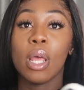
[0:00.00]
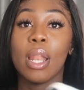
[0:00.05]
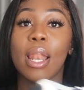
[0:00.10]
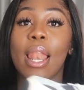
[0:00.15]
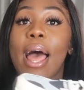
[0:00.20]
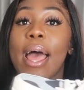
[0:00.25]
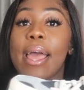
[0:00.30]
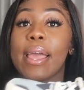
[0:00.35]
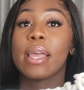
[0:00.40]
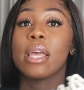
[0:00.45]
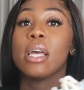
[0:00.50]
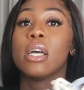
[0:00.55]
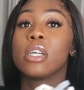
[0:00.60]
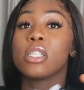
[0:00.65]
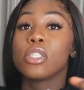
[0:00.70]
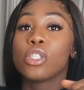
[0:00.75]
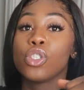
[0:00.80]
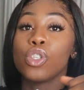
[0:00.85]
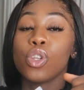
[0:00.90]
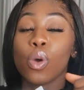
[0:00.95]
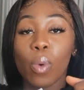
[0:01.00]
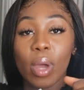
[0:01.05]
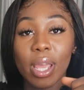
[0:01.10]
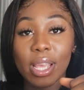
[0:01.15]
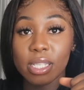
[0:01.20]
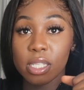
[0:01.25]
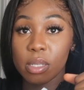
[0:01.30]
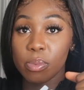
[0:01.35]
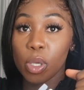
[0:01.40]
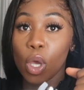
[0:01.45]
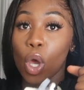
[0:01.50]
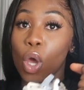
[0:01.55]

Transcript: Like, do you know what it is to be